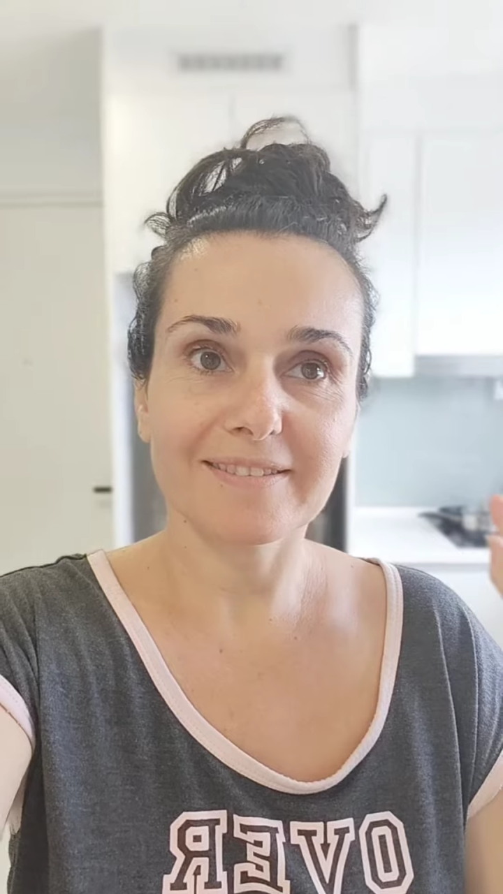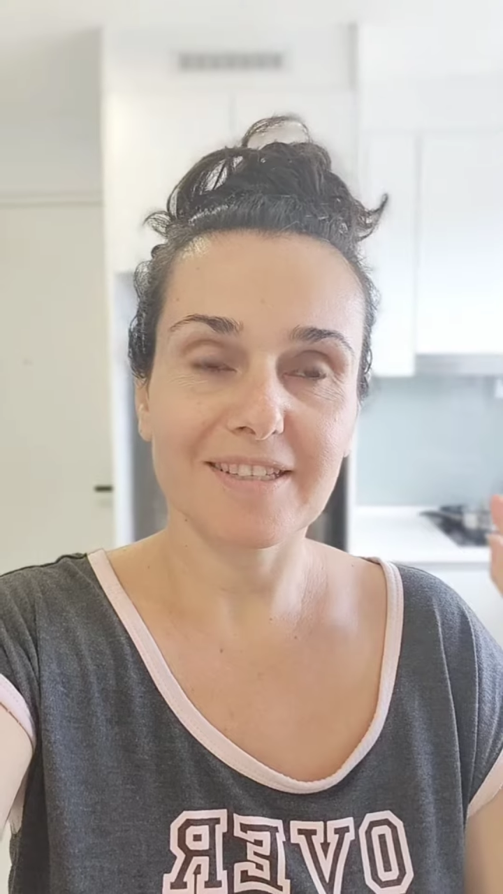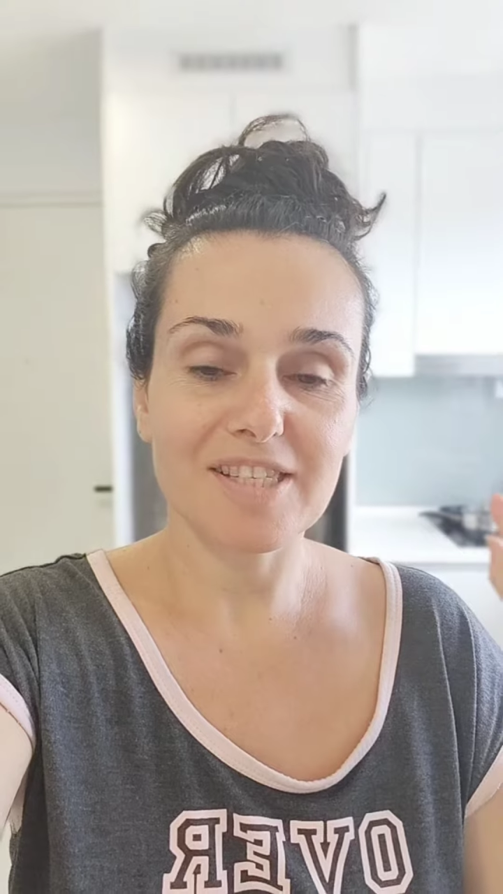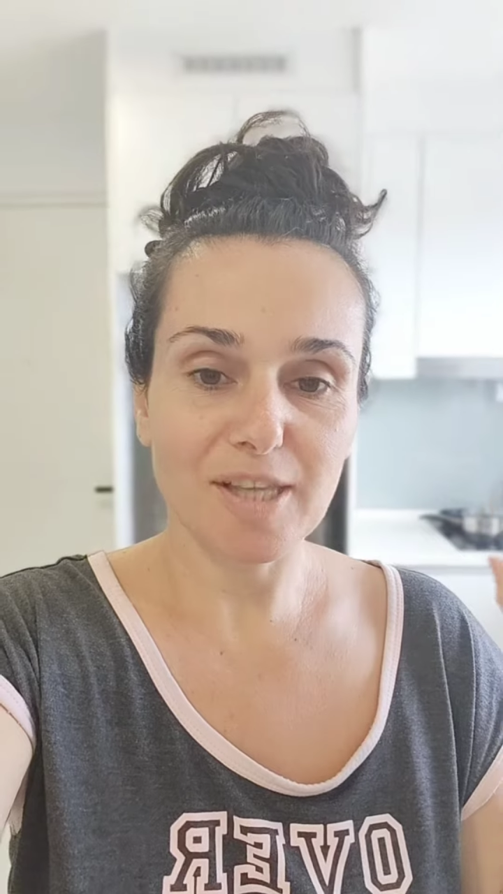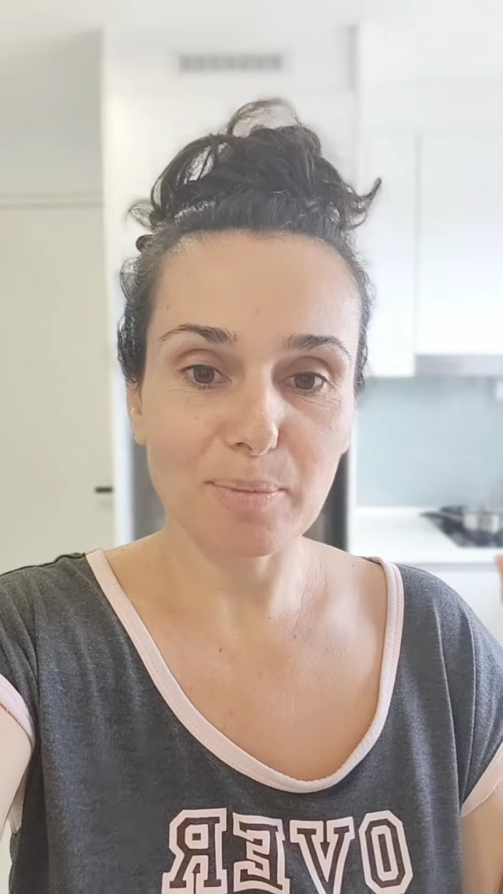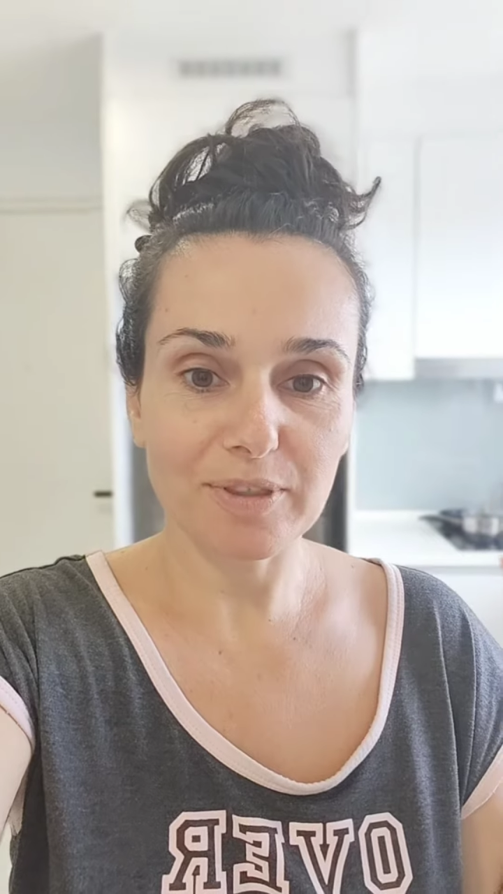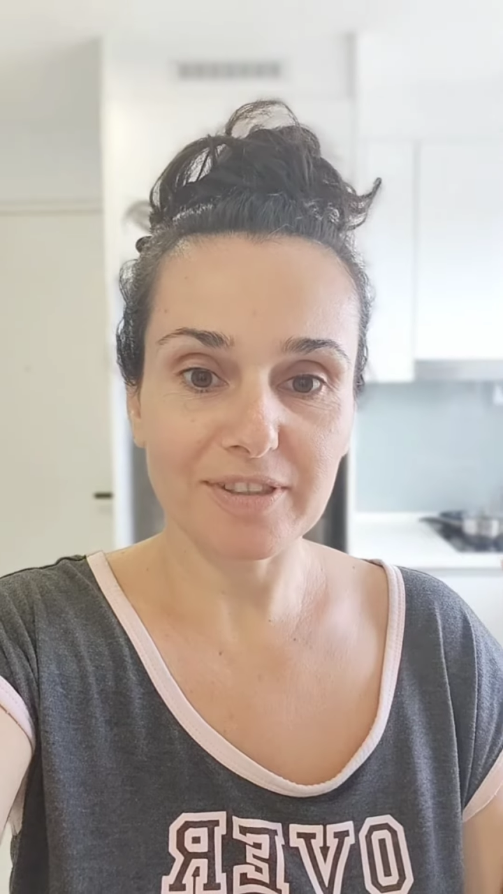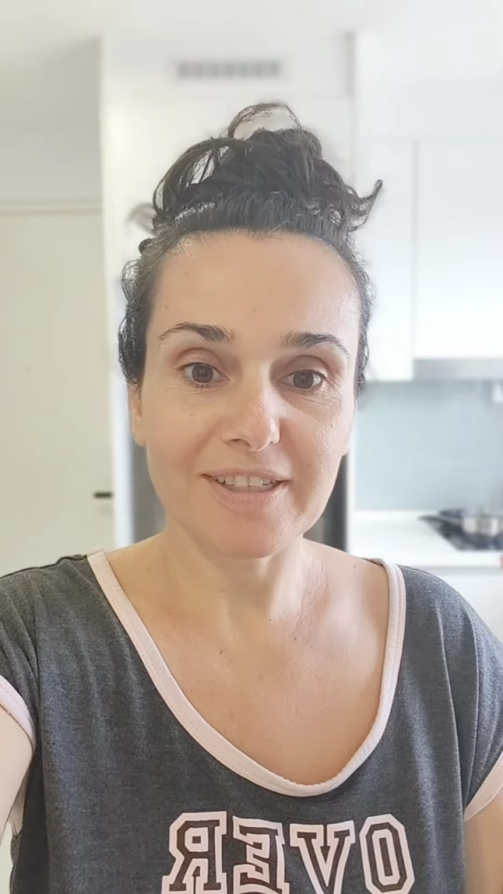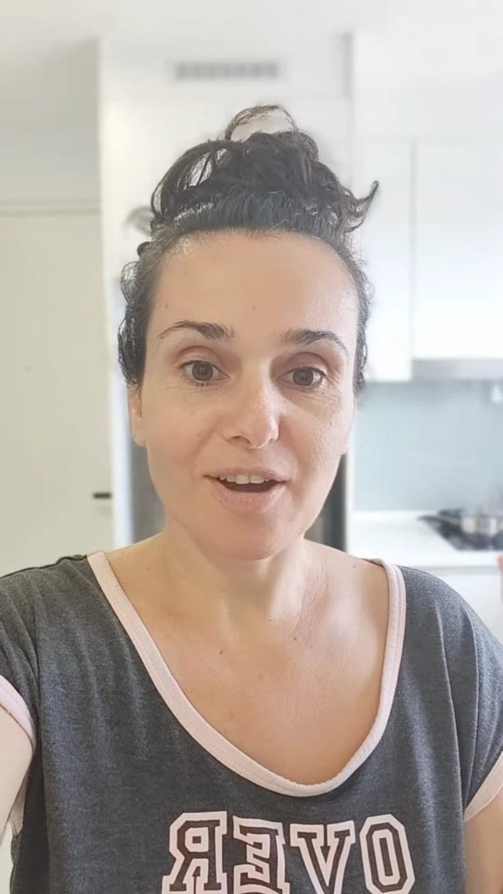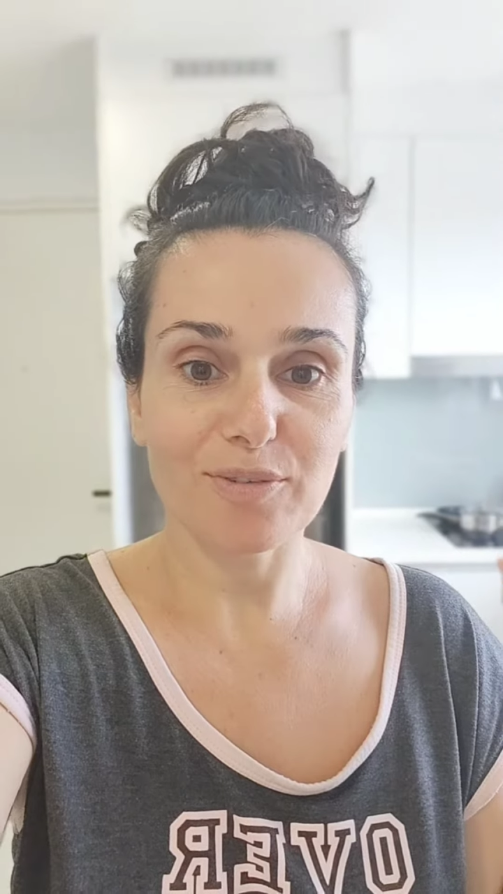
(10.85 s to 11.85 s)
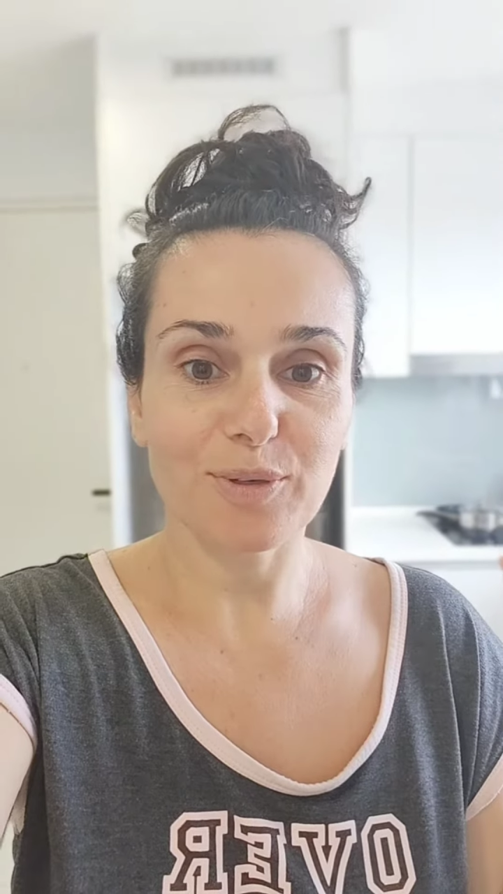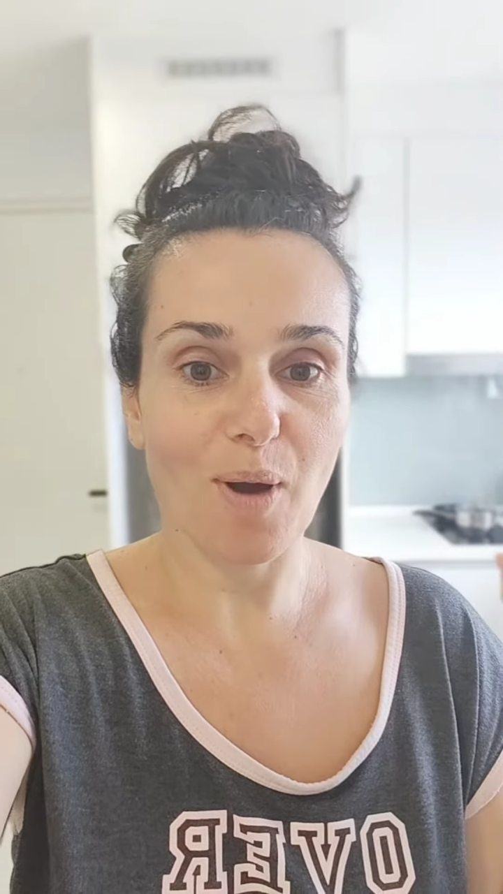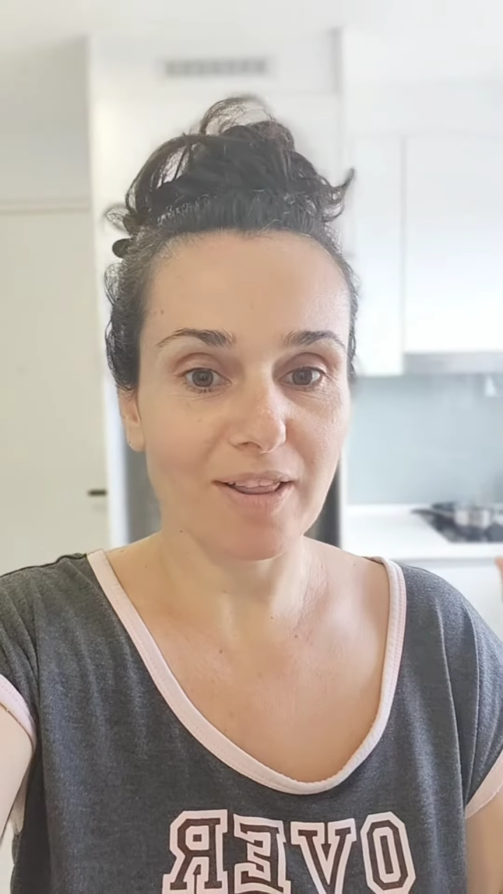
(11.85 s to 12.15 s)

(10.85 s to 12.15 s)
suburb of Kuala